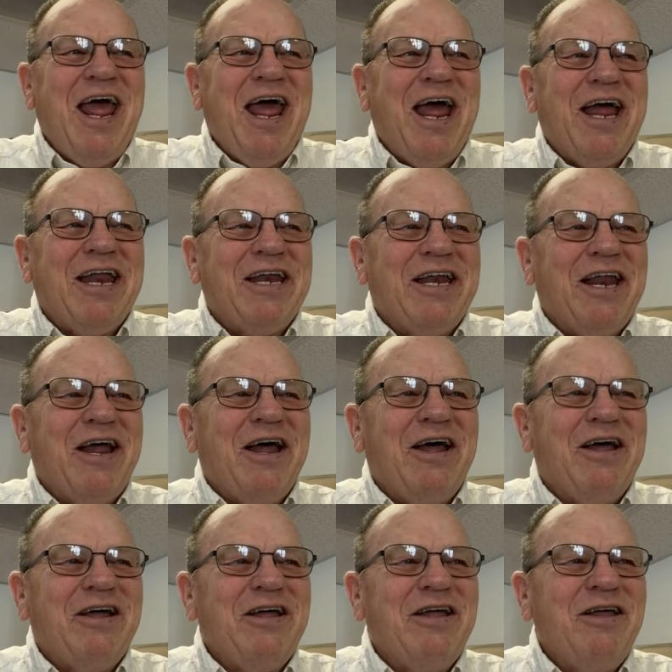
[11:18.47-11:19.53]
And,
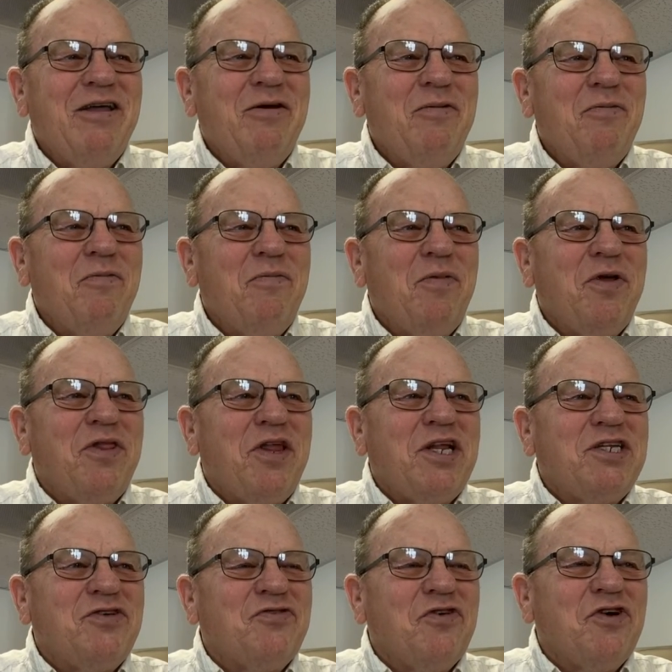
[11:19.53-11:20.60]
but
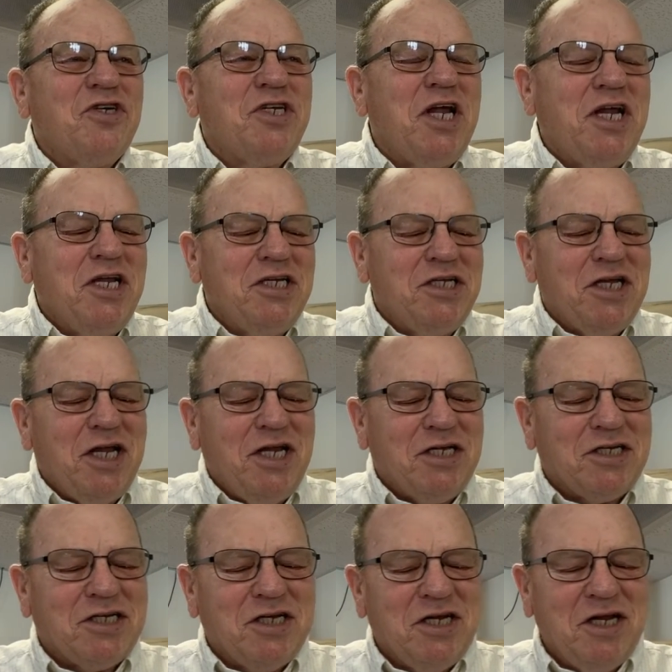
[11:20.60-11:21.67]
that's the first thing he
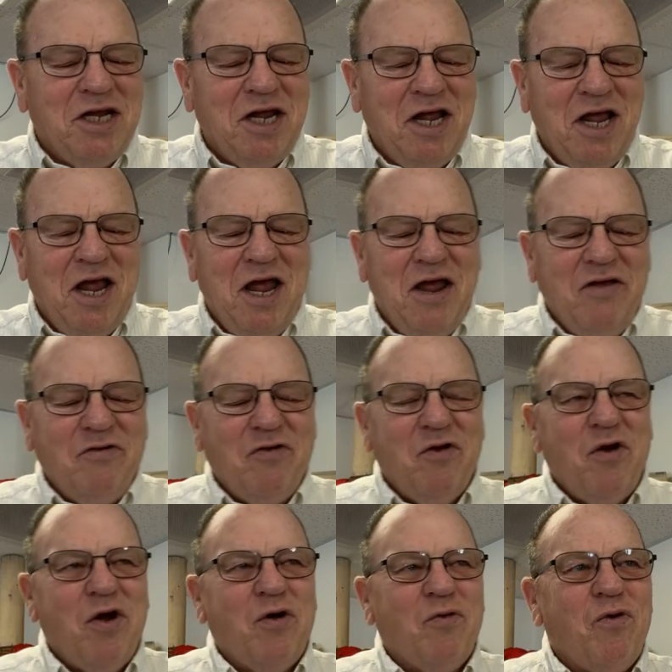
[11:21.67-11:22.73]
says. If
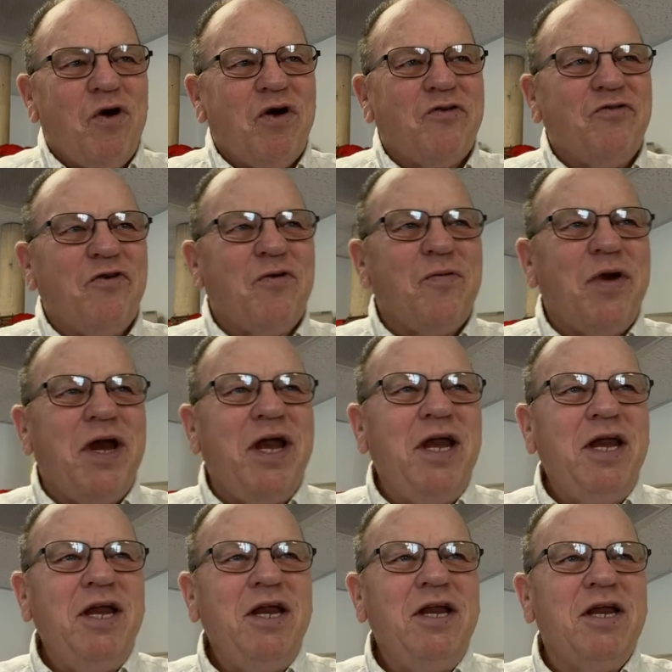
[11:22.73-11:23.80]
you want to work for
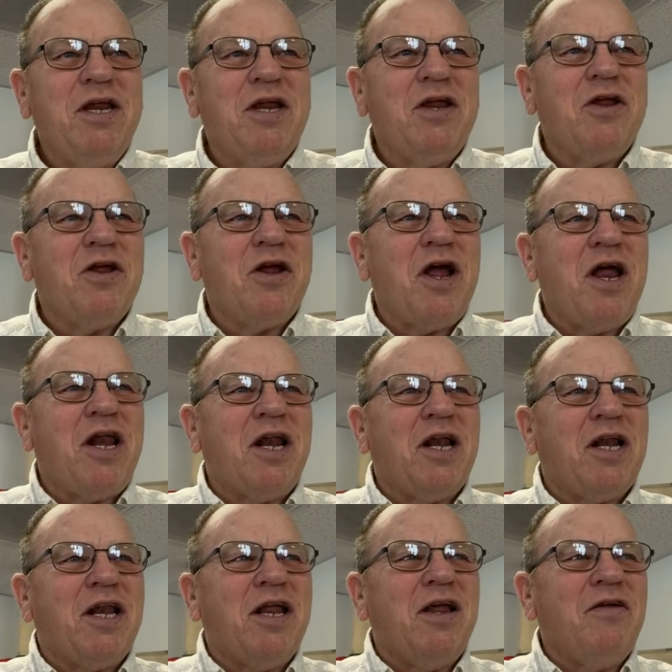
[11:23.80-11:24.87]
me, you got
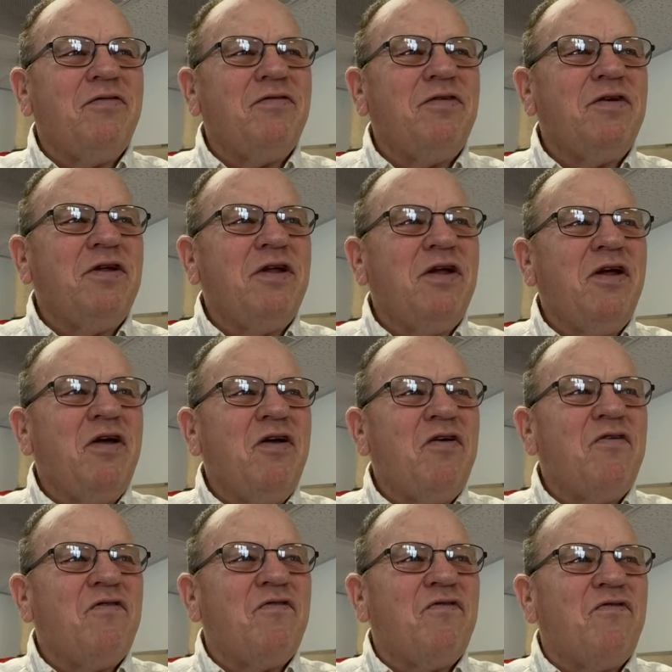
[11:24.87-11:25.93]
to live
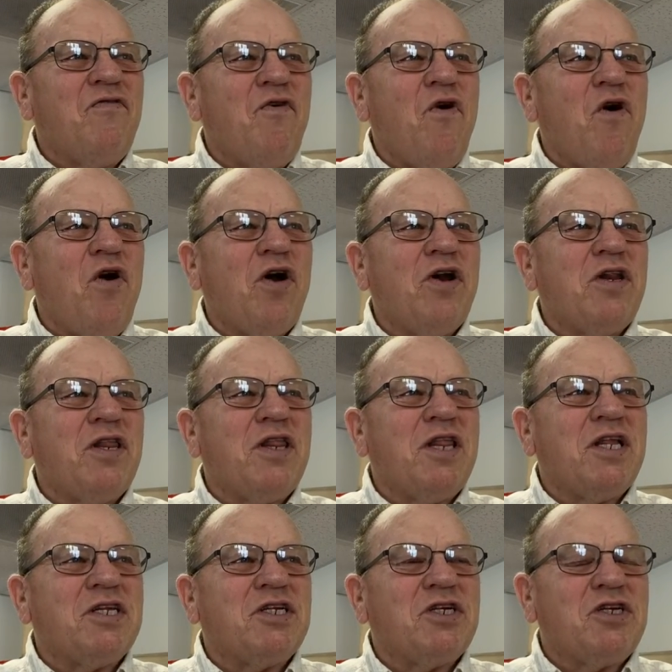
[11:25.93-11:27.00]
for
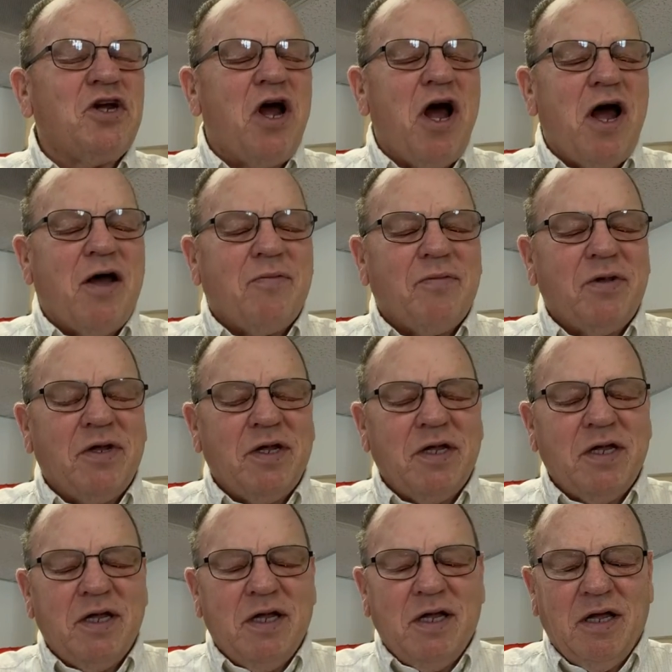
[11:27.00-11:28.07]
this job.
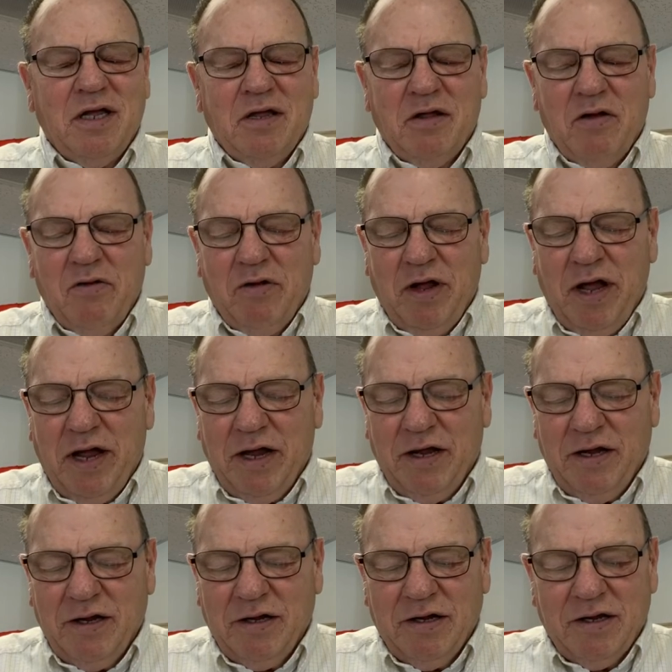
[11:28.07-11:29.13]

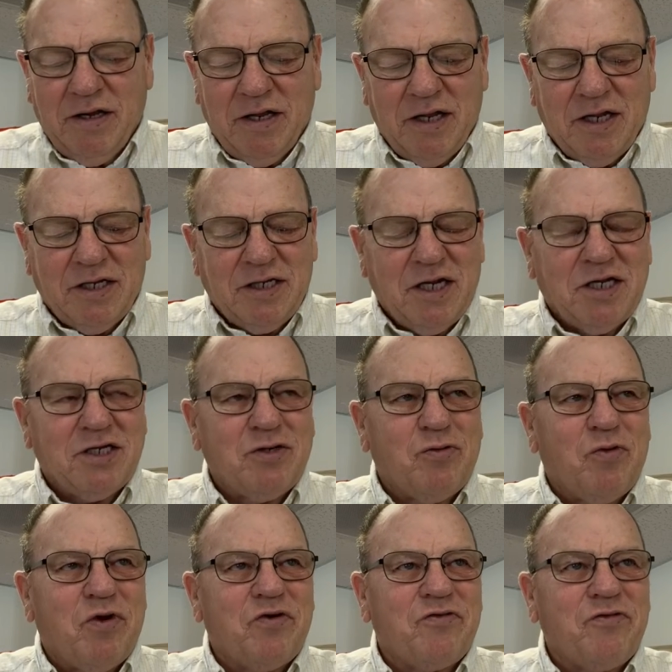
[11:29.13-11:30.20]
Okay,
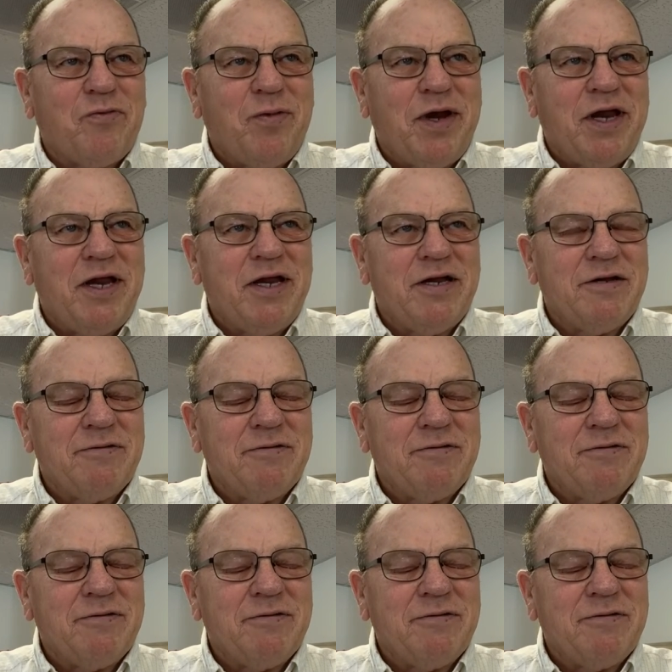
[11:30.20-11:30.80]
doesn't work for me.